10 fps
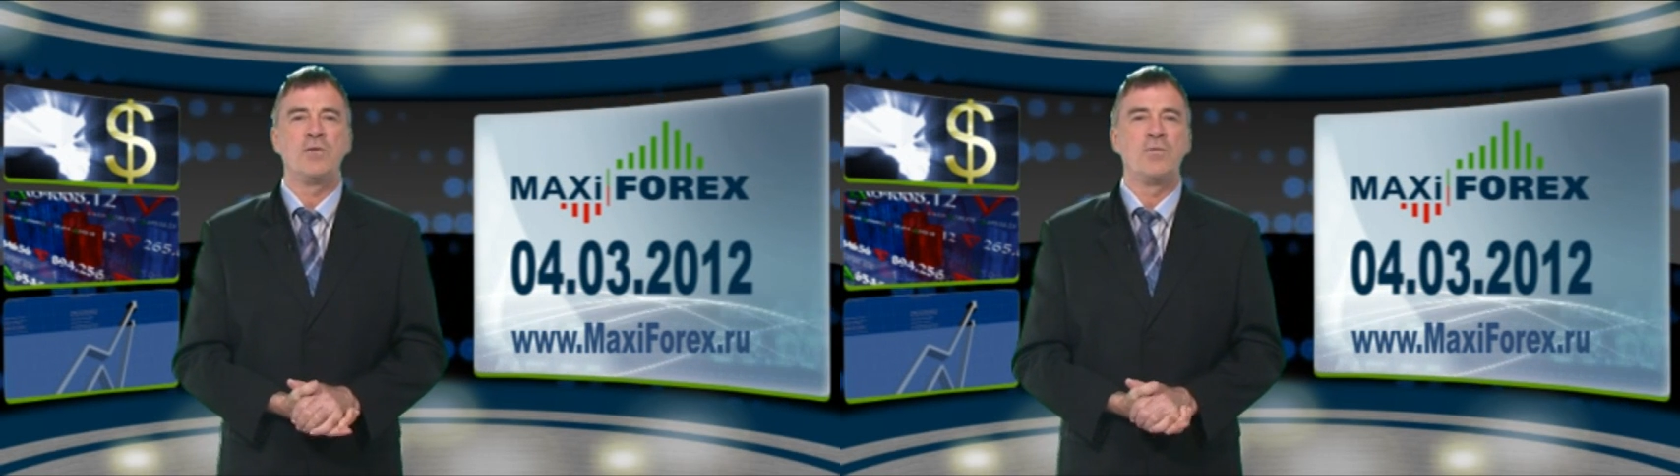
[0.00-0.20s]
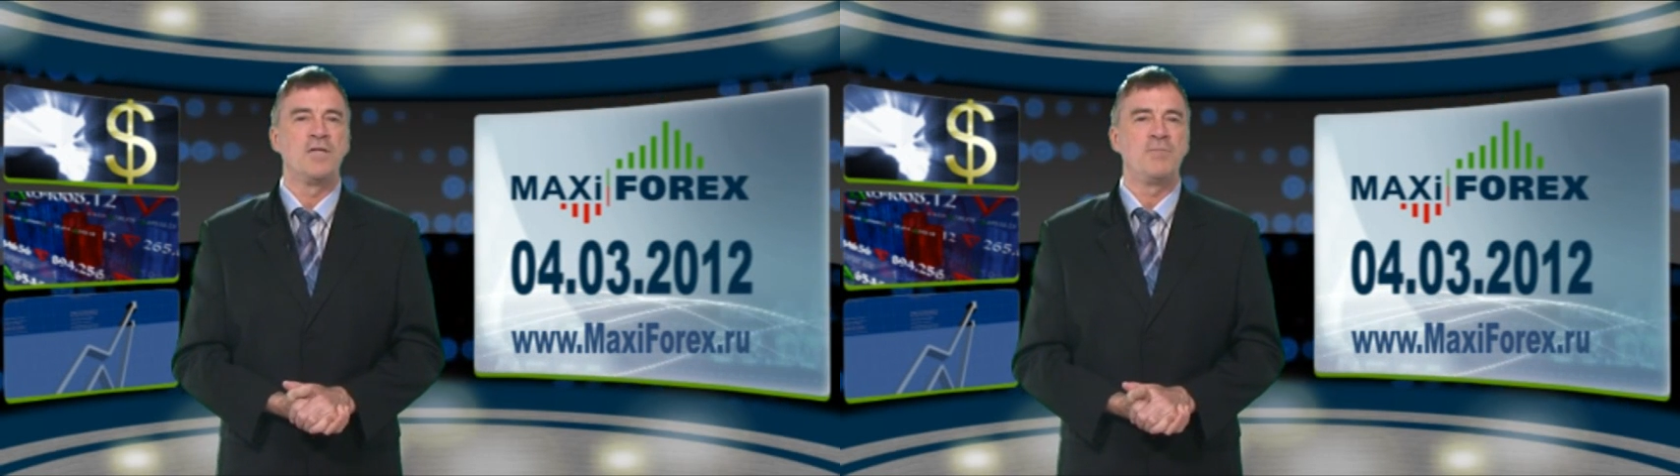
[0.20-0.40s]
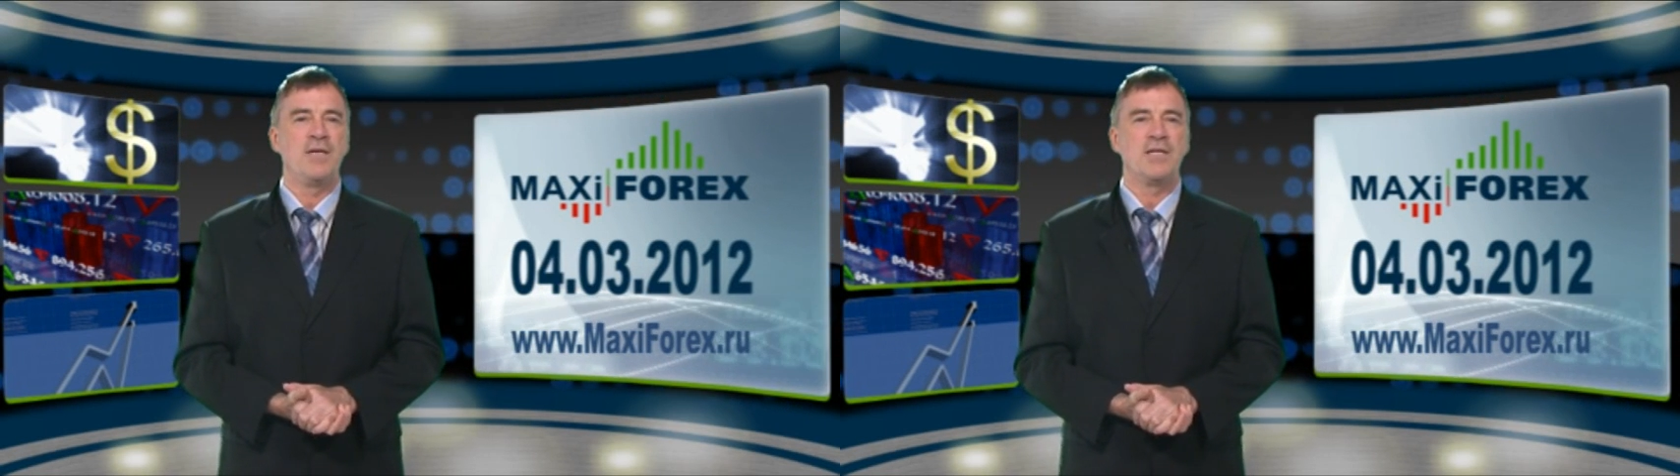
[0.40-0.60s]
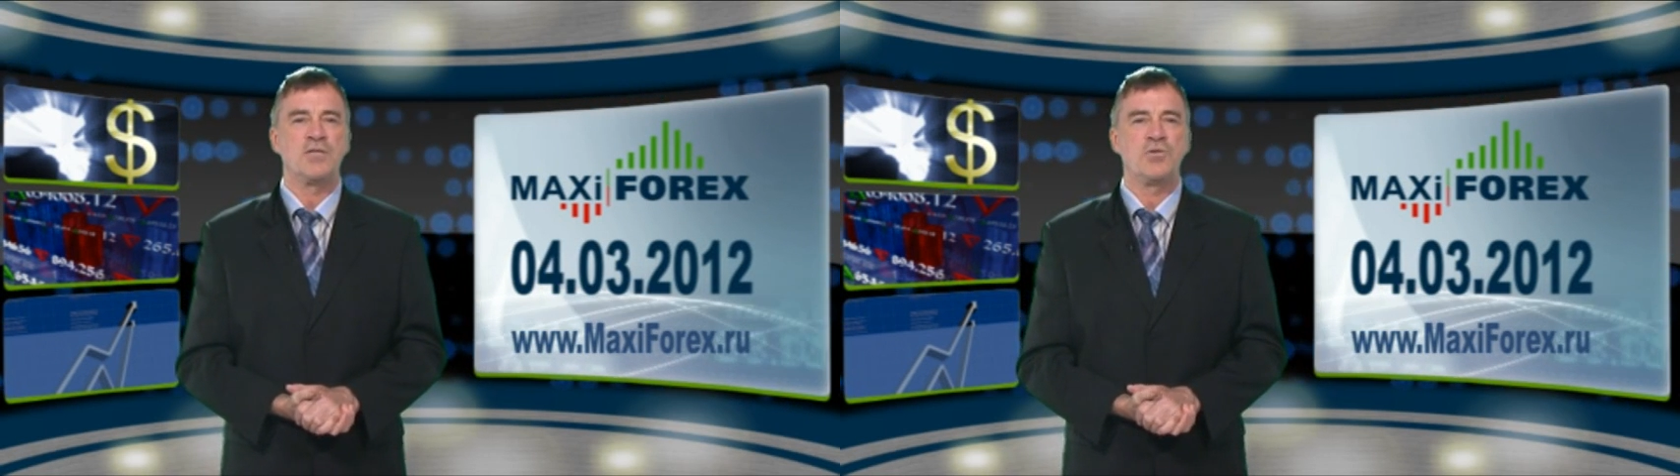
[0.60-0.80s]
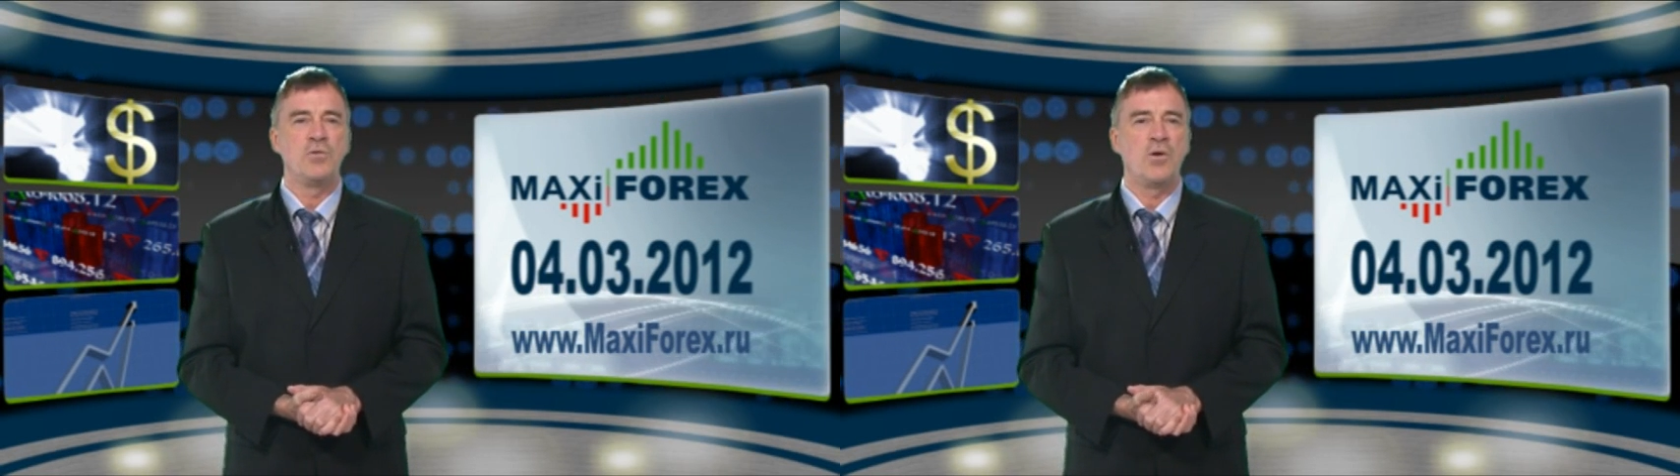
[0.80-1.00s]
the world's
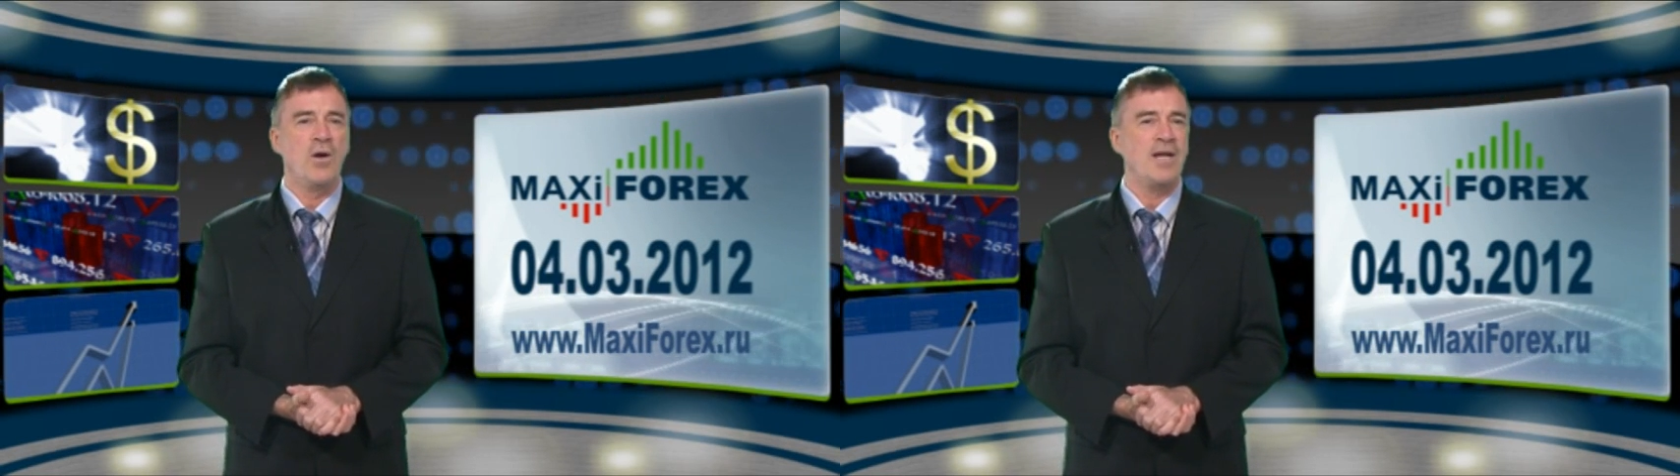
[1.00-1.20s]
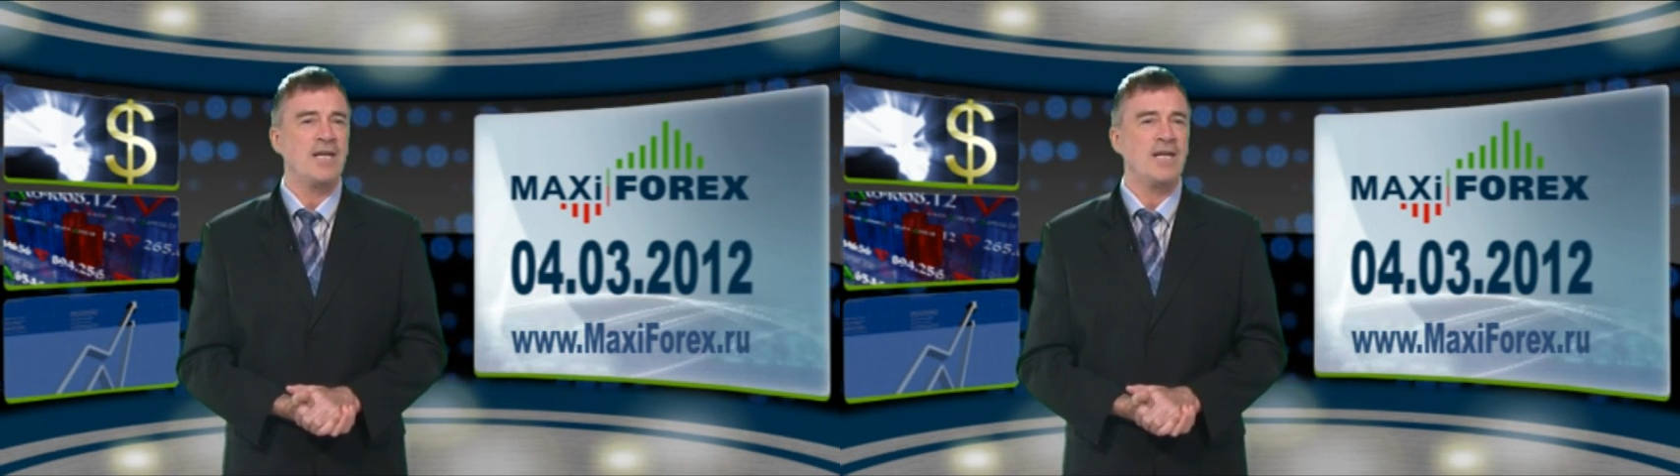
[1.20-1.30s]
biggest crude oil